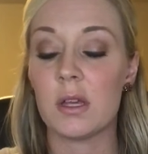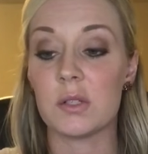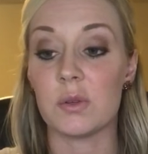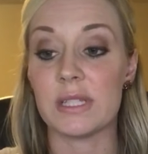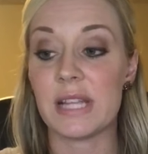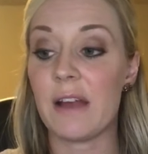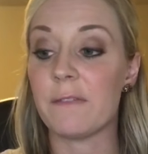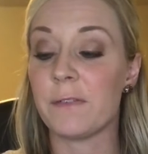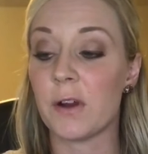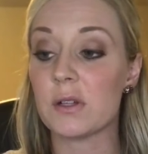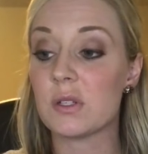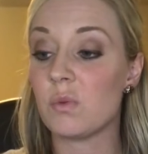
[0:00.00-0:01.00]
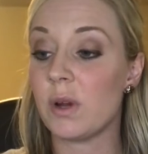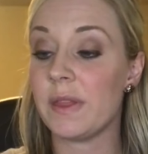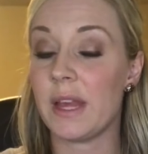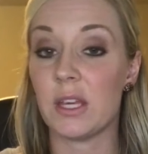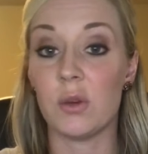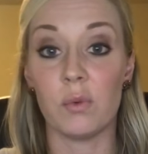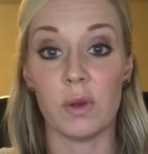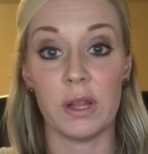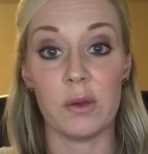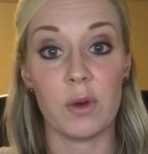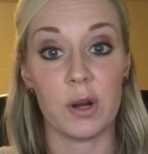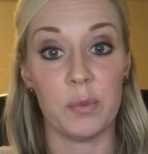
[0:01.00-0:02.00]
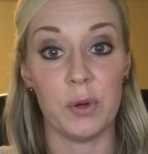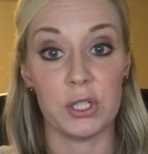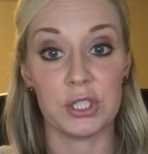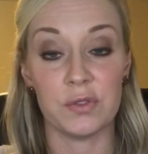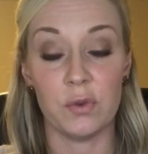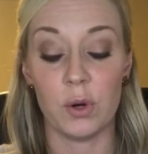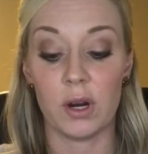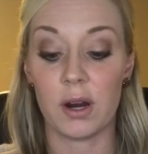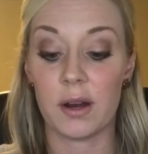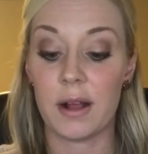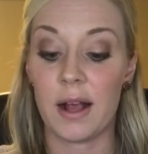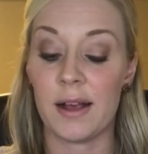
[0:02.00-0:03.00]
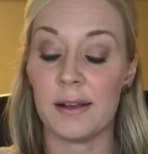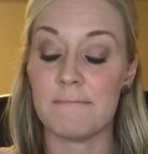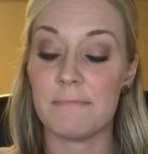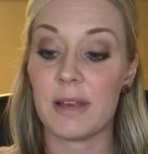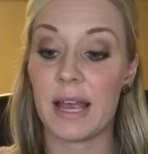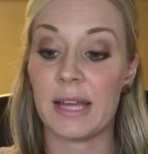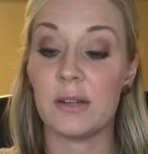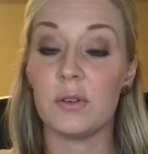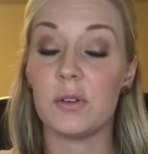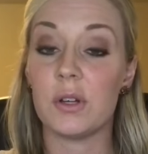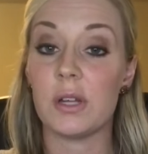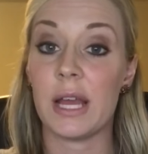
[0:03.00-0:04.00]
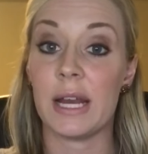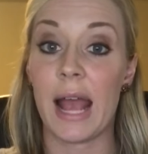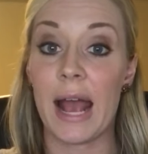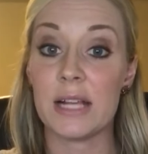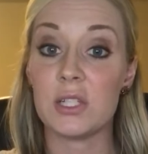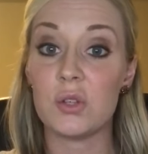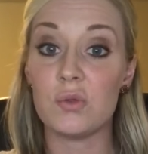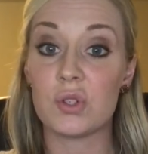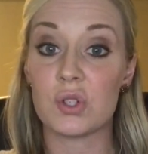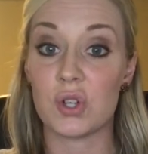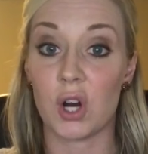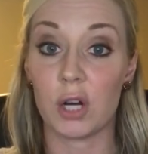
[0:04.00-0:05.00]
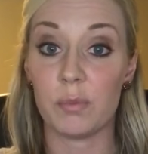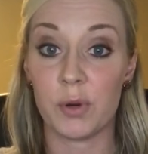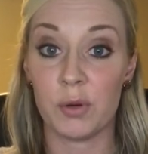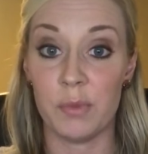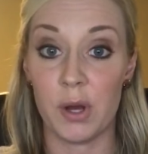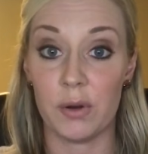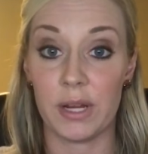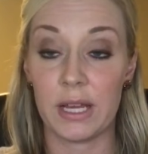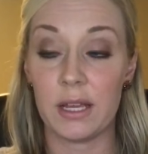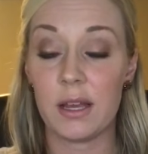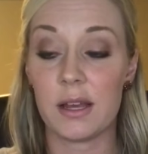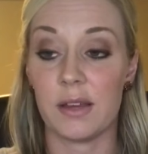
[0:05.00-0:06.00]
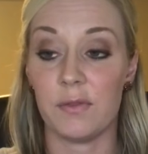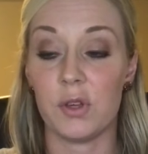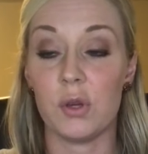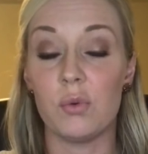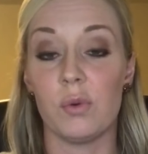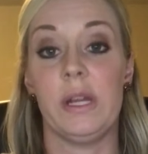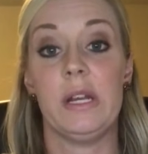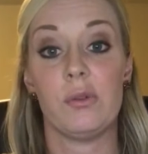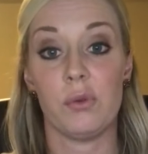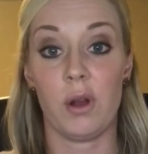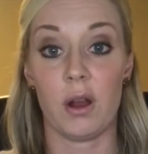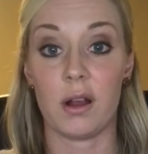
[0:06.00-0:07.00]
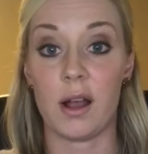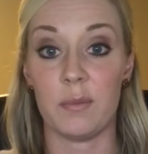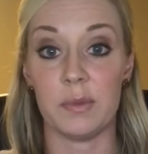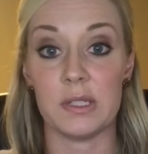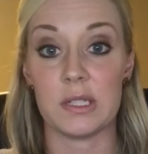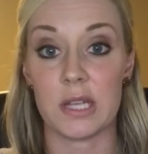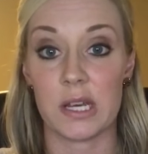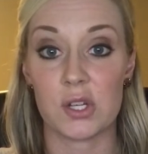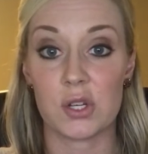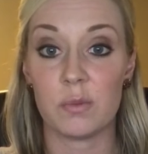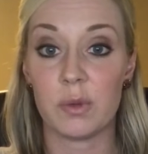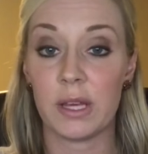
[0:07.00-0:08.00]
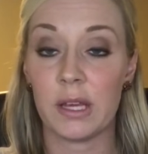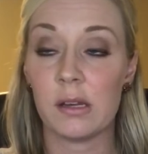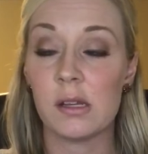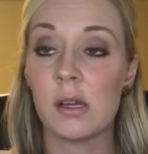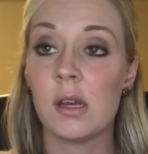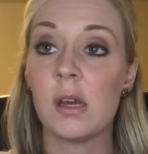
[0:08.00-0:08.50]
So it's that first one that you really want to push for. And as you start promoting, if you read through our compensation plan,